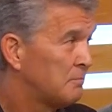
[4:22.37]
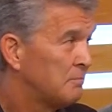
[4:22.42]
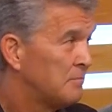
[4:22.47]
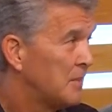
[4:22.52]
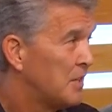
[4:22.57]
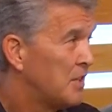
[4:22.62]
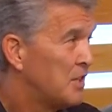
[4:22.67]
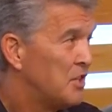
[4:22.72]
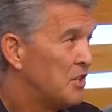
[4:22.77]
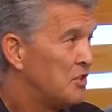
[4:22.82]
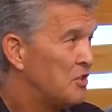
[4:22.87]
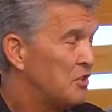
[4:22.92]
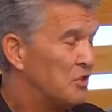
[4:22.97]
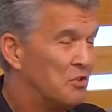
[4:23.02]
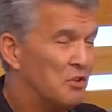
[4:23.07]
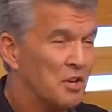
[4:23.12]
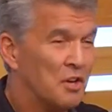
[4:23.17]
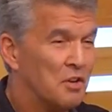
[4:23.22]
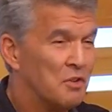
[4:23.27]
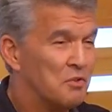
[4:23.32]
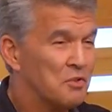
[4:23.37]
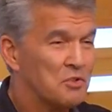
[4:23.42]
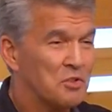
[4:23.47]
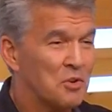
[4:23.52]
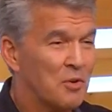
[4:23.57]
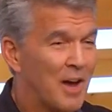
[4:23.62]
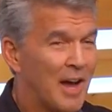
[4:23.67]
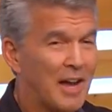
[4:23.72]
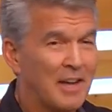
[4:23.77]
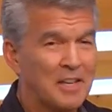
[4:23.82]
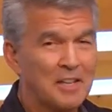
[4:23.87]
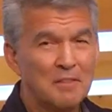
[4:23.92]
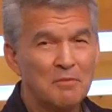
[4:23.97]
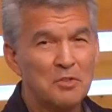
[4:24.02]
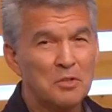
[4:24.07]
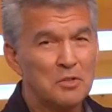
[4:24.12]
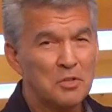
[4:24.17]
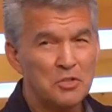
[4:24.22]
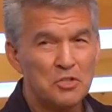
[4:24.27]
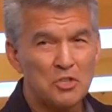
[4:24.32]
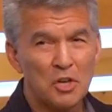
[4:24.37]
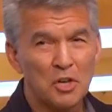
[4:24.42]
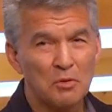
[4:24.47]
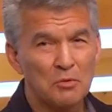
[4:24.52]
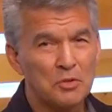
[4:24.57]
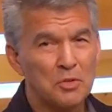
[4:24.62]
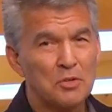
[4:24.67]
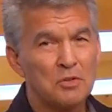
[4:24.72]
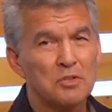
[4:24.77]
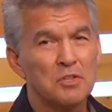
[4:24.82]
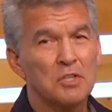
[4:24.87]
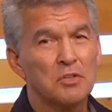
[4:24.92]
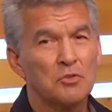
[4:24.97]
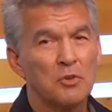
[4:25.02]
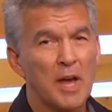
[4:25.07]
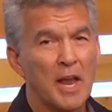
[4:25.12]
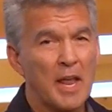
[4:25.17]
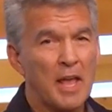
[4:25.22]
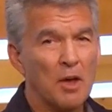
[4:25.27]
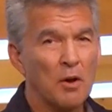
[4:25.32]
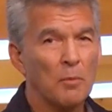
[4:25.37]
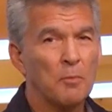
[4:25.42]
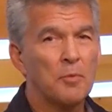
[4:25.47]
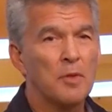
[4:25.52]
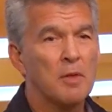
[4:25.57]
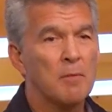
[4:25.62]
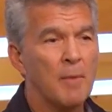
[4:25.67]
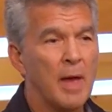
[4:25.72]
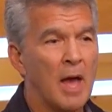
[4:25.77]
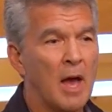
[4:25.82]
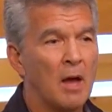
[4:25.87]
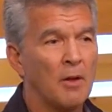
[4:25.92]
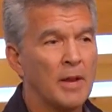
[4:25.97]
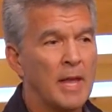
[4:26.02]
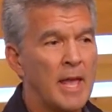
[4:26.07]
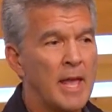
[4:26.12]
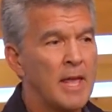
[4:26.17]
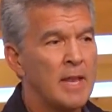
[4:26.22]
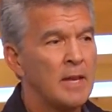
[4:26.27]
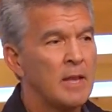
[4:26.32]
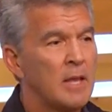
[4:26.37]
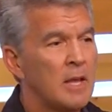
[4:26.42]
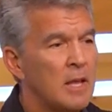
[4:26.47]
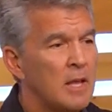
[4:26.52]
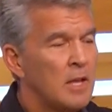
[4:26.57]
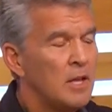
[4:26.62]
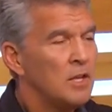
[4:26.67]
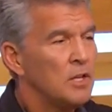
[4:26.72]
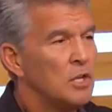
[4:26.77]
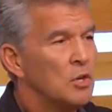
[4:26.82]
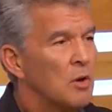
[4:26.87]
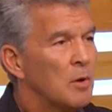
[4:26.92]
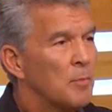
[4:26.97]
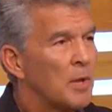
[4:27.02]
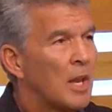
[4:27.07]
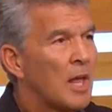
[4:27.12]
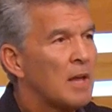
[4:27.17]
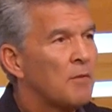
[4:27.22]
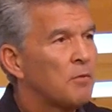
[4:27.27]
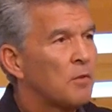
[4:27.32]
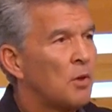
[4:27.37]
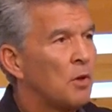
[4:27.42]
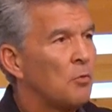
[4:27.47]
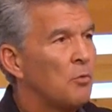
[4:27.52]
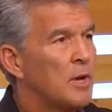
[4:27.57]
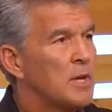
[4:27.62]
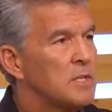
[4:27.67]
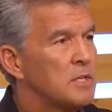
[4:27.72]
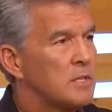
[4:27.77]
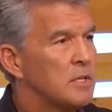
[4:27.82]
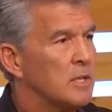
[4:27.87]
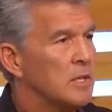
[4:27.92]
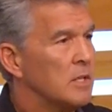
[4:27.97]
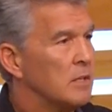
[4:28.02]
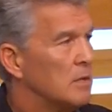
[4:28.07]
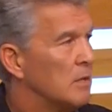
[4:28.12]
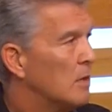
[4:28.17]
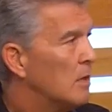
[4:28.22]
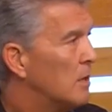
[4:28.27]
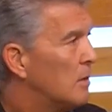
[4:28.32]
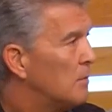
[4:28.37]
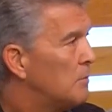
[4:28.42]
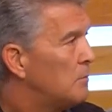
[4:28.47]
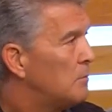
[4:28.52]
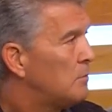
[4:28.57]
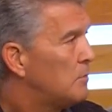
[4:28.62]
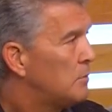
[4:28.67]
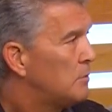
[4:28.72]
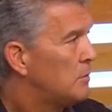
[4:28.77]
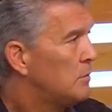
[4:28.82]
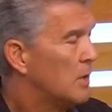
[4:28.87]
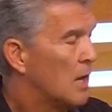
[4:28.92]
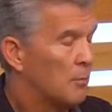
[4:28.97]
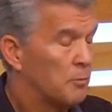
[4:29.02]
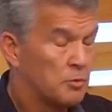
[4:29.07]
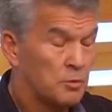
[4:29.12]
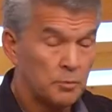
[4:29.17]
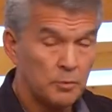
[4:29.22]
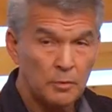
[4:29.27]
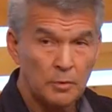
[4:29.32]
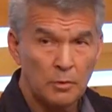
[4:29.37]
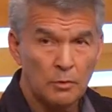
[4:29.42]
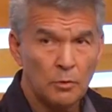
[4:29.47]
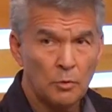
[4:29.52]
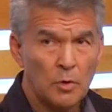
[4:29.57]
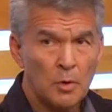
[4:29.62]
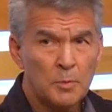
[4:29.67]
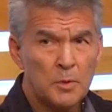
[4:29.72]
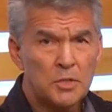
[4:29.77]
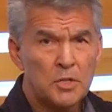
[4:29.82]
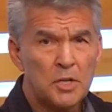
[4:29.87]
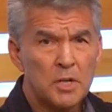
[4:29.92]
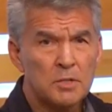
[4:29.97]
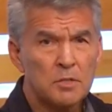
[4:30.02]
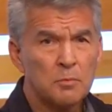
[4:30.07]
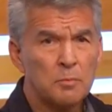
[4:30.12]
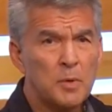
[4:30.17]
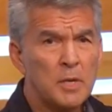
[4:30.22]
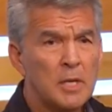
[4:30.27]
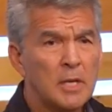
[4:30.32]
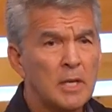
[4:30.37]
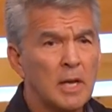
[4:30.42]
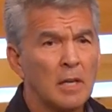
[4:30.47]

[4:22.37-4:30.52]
I love that. You know, so I give to the shelters and try to help them out. And, you know, I'm a lifelong resident. Of, I was, grew up in Chesapeake.